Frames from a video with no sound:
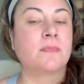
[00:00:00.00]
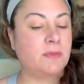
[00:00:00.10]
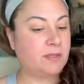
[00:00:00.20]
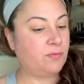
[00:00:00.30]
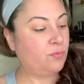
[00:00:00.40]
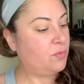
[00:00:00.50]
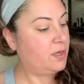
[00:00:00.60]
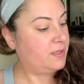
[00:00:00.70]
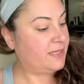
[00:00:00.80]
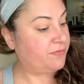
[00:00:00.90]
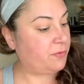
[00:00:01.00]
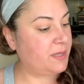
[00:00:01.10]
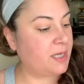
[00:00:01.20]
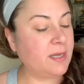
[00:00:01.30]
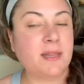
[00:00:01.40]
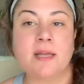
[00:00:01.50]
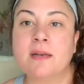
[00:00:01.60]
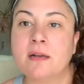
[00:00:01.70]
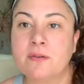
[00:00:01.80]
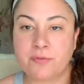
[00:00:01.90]
That's one. That's for me. And
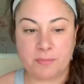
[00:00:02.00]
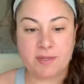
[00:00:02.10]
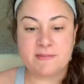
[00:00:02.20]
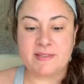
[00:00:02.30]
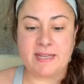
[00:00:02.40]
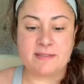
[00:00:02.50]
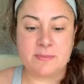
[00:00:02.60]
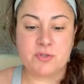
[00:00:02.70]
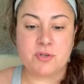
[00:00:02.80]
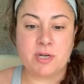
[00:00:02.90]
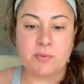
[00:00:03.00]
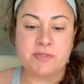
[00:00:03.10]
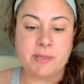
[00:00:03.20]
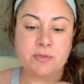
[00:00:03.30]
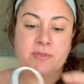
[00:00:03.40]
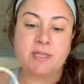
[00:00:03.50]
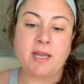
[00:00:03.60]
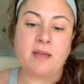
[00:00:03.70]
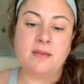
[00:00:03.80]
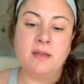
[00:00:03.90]
then from that same shirt, I was able to
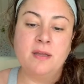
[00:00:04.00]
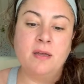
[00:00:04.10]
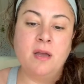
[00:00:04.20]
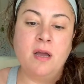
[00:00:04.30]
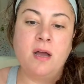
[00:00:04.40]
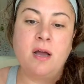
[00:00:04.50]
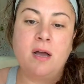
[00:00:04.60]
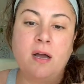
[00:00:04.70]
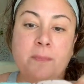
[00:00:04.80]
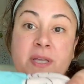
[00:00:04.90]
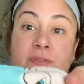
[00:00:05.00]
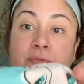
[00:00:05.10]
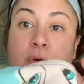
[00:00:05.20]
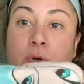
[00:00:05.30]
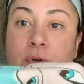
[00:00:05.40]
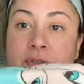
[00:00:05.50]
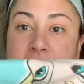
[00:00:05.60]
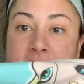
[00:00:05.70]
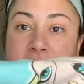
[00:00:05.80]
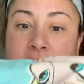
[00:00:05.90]
get a piece for her. So
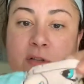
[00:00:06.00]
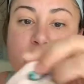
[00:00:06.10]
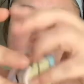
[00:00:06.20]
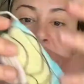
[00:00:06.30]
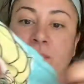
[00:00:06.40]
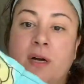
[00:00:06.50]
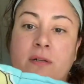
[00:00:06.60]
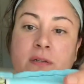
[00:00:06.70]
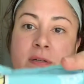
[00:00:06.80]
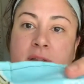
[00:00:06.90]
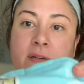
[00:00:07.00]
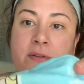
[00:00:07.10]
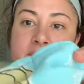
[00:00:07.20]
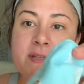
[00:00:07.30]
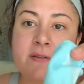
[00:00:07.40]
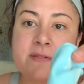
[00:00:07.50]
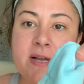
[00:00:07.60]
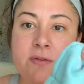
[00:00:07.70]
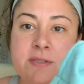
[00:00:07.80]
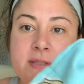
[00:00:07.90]
this is like a little bit smaller, and there you see there's
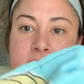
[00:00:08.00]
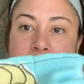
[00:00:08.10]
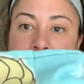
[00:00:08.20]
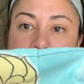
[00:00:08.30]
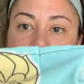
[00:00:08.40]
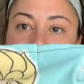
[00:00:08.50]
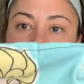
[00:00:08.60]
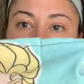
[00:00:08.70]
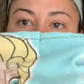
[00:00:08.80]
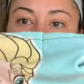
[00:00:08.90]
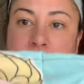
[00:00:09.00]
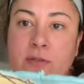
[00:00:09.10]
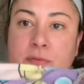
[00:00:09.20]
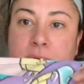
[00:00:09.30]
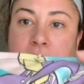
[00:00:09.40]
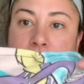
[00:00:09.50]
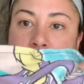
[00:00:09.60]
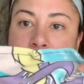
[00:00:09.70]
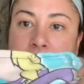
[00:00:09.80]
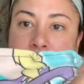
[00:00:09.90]
Elsa, and then I just turned it around
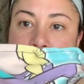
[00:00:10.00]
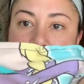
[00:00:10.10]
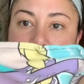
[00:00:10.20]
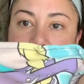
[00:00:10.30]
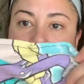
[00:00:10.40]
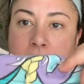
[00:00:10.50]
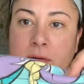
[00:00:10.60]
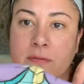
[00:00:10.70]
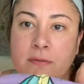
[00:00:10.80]
and there's her hair.